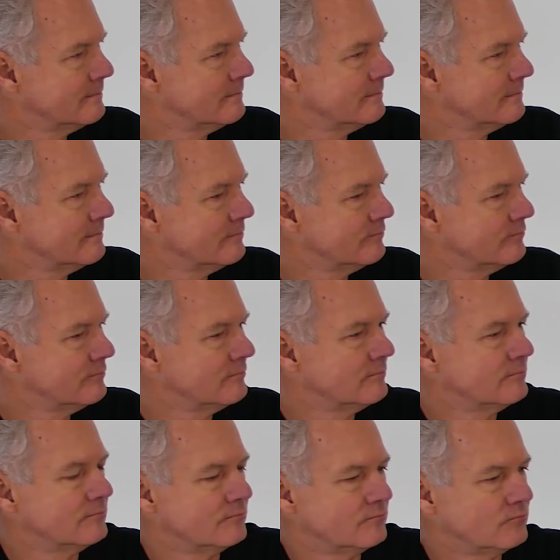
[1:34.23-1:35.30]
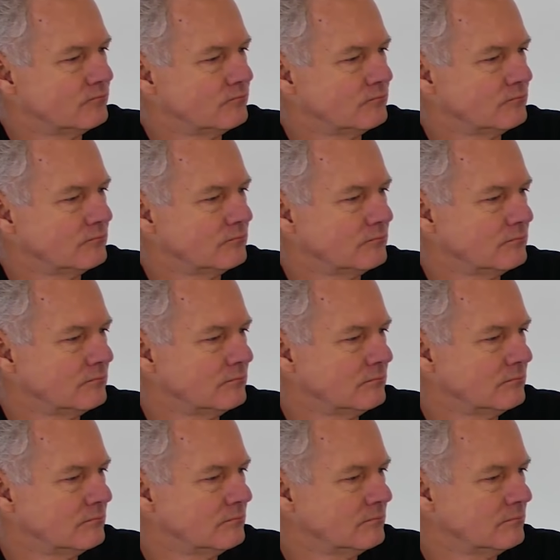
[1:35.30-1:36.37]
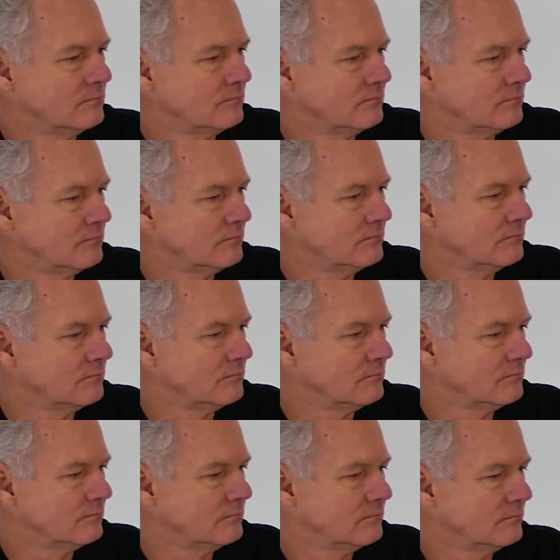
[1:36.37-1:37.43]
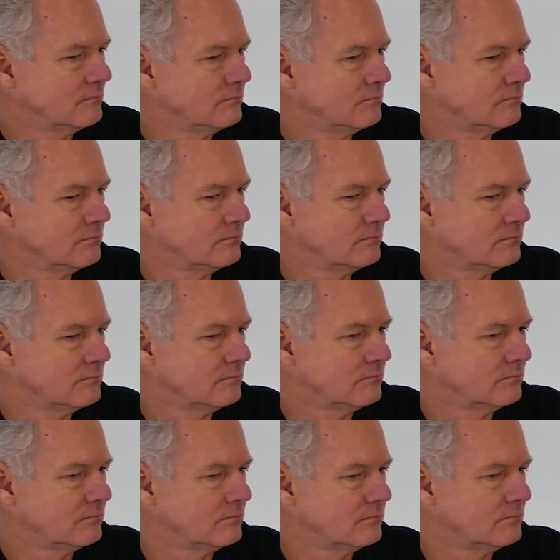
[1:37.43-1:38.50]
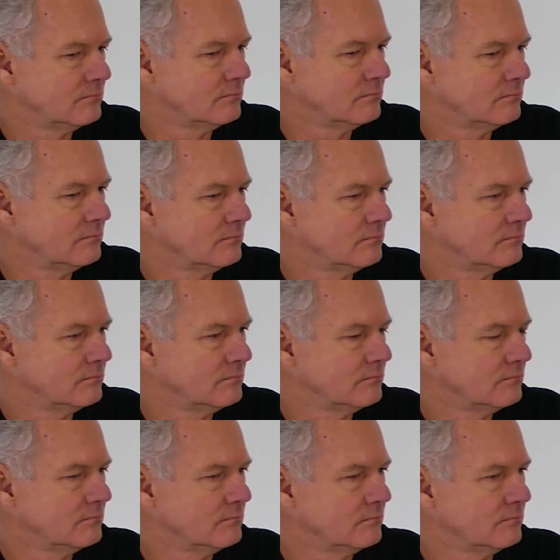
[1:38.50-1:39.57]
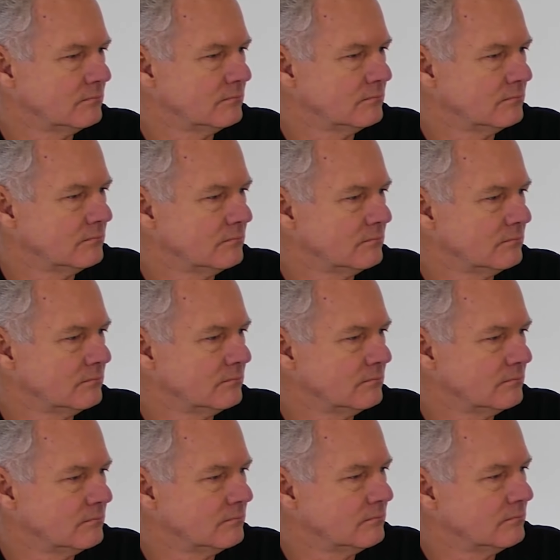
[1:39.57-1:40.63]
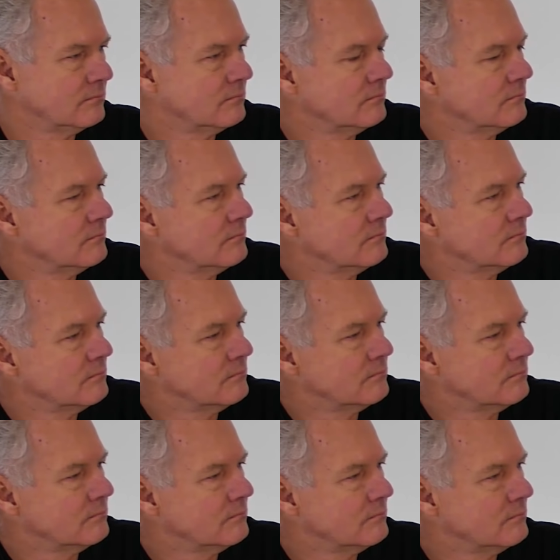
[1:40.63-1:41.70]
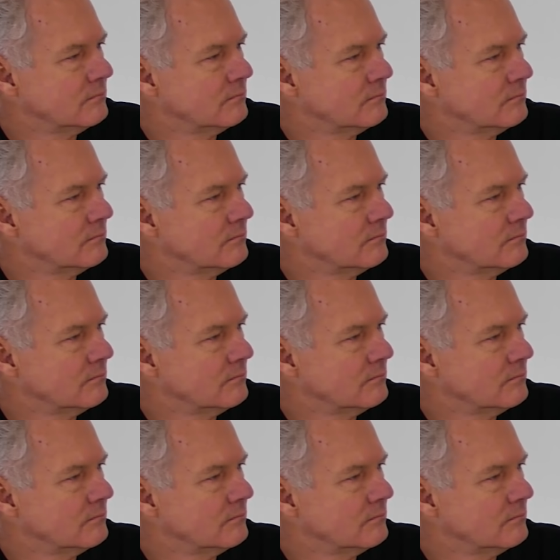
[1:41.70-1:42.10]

The person shown says nothing.